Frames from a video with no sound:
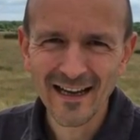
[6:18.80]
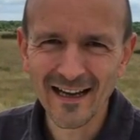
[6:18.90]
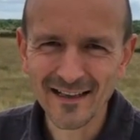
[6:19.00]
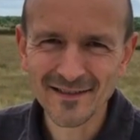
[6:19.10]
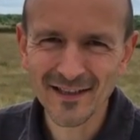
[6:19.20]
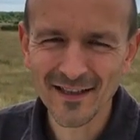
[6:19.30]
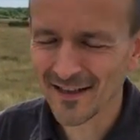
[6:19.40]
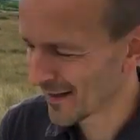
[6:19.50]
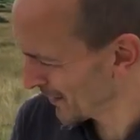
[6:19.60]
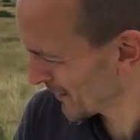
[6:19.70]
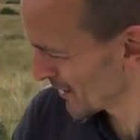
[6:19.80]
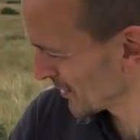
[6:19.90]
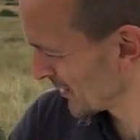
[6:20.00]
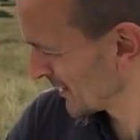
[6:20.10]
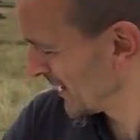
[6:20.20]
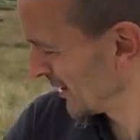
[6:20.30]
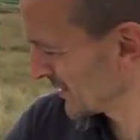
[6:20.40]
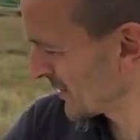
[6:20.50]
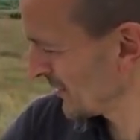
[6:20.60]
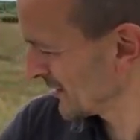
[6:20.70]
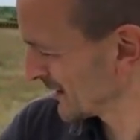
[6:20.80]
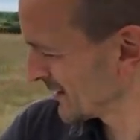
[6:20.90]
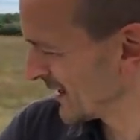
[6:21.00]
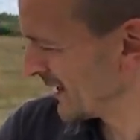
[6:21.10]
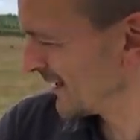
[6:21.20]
and I think looks good. It's